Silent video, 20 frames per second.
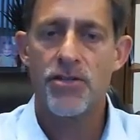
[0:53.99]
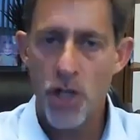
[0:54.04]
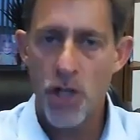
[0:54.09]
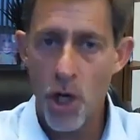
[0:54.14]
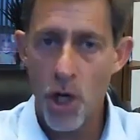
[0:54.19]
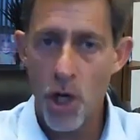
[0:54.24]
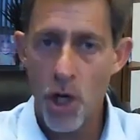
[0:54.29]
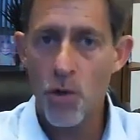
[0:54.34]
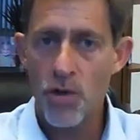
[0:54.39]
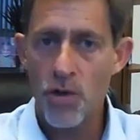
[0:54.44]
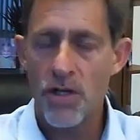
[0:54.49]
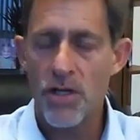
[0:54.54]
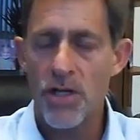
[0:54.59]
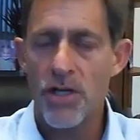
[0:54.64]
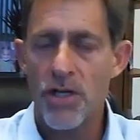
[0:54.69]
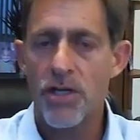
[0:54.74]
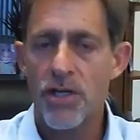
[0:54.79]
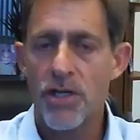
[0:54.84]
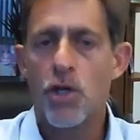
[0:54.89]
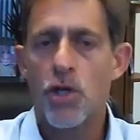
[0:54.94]
total
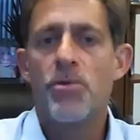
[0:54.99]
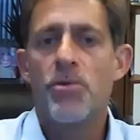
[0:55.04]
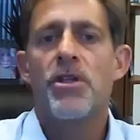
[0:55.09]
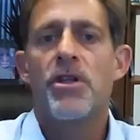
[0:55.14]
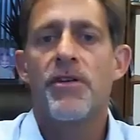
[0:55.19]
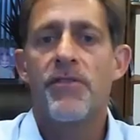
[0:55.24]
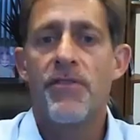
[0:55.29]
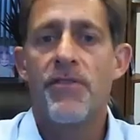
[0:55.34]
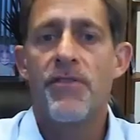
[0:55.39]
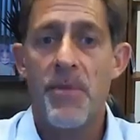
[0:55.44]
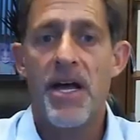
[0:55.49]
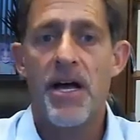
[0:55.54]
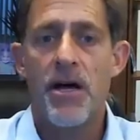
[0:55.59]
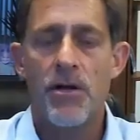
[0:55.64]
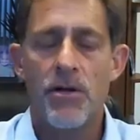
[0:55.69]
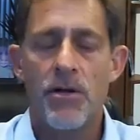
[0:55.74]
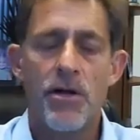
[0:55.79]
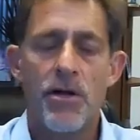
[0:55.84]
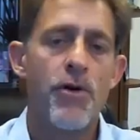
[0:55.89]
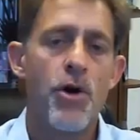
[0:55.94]
a cumulative
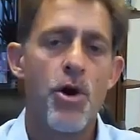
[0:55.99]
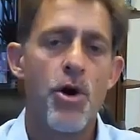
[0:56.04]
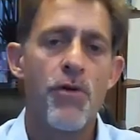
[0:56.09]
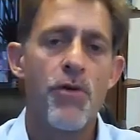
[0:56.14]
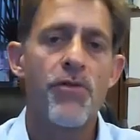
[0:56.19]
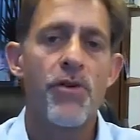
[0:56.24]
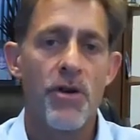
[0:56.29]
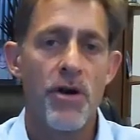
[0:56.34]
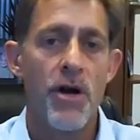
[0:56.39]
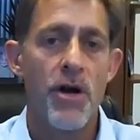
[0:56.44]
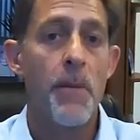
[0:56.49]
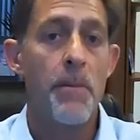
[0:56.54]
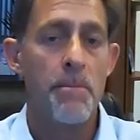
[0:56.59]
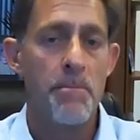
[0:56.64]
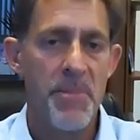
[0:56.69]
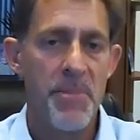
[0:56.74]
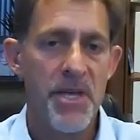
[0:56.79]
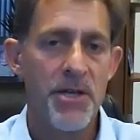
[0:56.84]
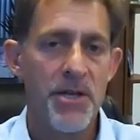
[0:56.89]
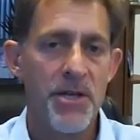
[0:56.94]
amount of over
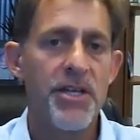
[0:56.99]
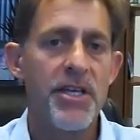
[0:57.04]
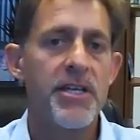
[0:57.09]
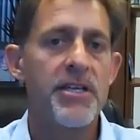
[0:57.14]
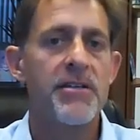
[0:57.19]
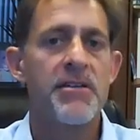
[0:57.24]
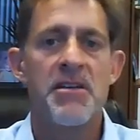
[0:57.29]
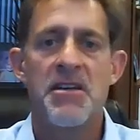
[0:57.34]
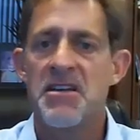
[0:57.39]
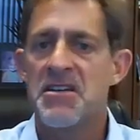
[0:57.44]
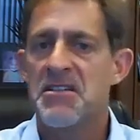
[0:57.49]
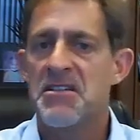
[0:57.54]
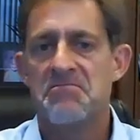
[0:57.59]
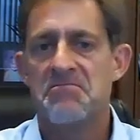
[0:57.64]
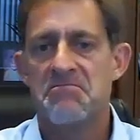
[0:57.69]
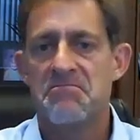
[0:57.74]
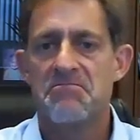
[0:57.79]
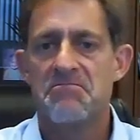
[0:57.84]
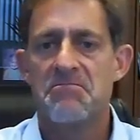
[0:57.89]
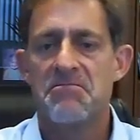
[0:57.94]

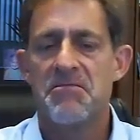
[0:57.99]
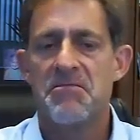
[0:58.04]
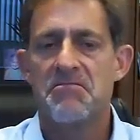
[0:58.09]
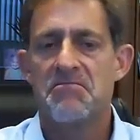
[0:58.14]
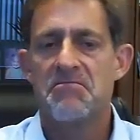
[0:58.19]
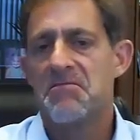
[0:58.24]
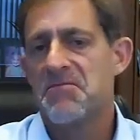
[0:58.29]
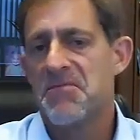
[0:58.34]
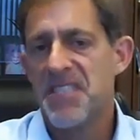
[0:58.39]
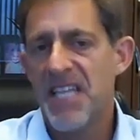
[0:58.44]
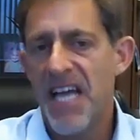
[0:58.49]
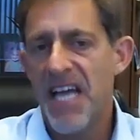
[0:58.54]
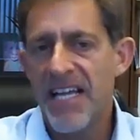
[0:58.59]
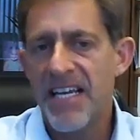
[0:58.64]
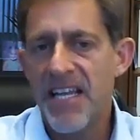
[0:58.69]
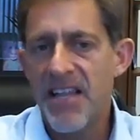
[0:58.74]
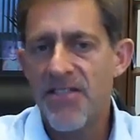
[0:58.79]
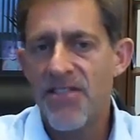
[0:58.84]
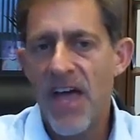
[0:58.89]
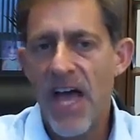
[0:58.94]

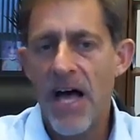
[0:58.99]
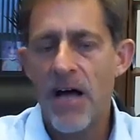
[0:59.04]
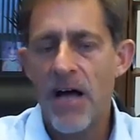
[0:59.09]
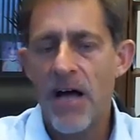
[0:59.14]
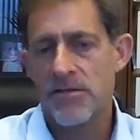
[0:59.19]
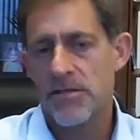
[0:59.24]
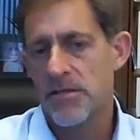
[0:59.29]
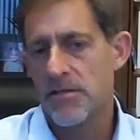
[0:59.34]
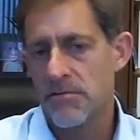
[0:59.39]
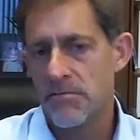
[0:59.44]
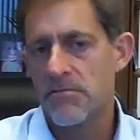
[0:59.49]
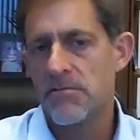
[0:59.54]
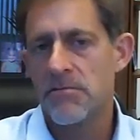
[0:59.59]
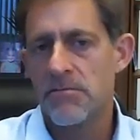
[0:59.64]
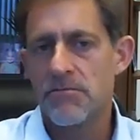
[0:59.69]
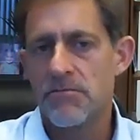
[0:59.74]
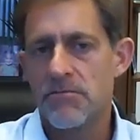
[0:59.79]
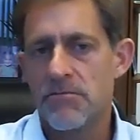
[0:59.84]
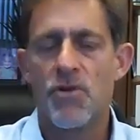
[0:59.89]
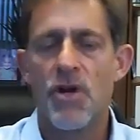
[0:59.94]
$1,090,000
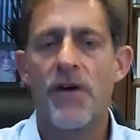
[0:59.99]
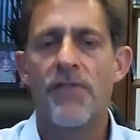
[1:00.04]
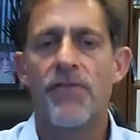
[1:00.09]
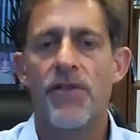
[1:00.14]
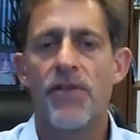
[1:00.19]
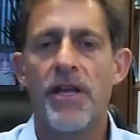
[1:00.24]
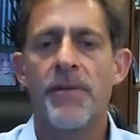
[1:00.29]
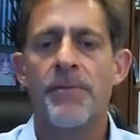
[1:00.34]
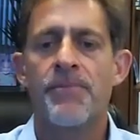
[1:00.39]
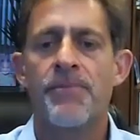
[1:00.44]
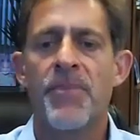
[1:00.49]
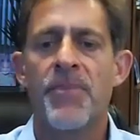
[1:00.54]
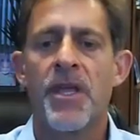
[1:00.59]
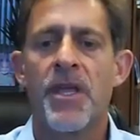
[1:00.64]
roughly,